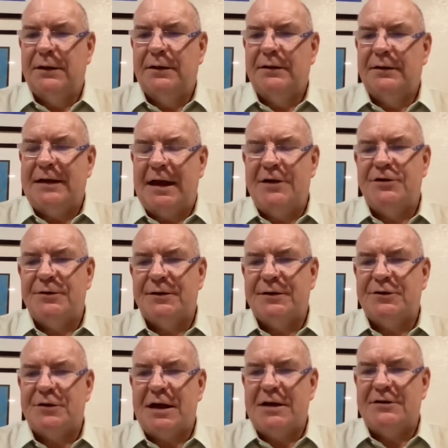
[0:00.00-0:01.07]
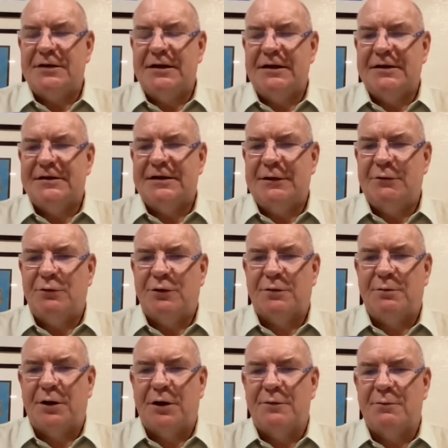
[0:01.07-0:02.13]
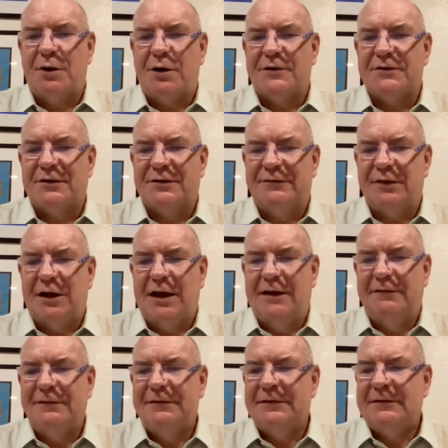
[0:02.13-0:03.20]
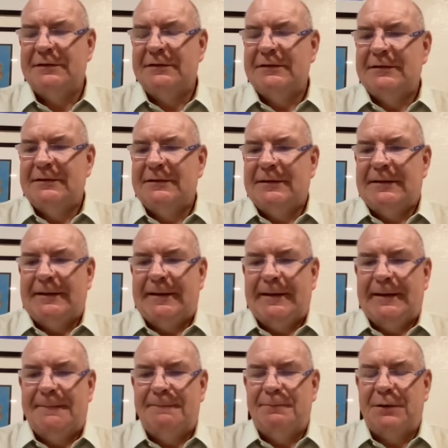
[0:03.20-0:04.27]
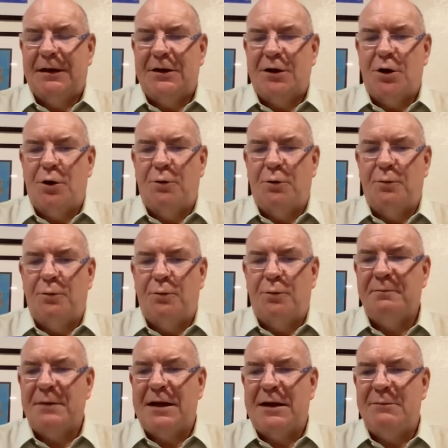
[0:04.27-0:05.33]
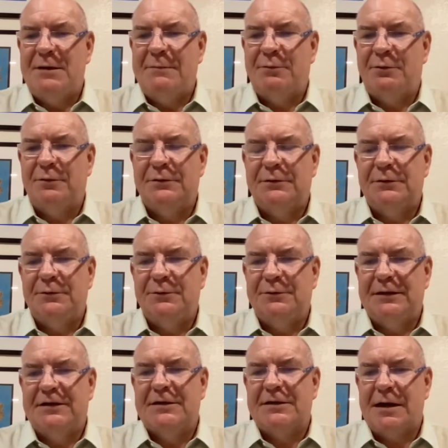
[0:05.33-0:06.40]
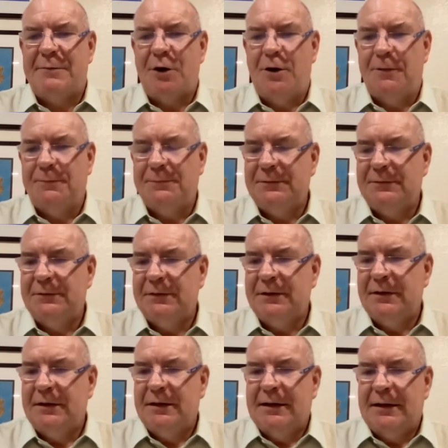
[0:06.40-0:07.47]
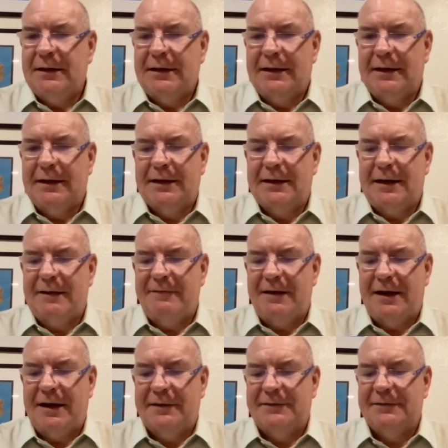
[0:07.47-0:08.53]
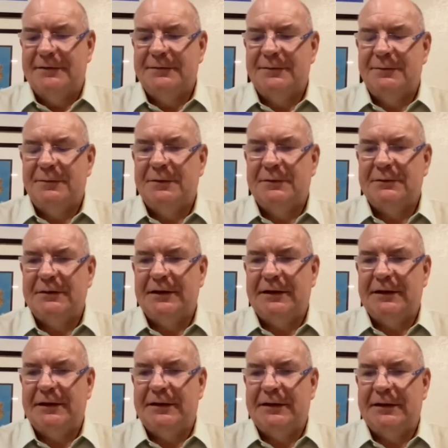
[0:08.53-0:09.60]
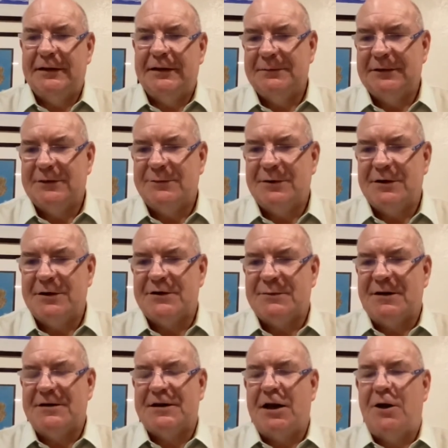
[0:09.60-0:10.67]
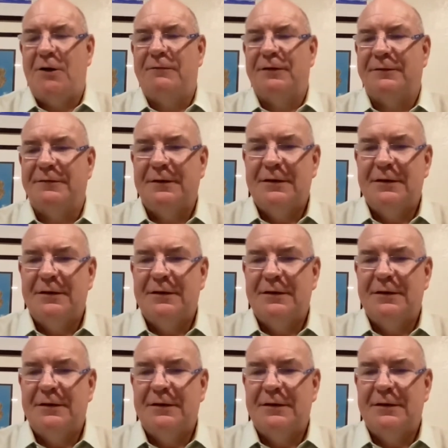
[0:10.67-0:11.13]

danger and tragedy at sea were part and parcel of life. I know many people who didn't come home, and I've had the experience myself of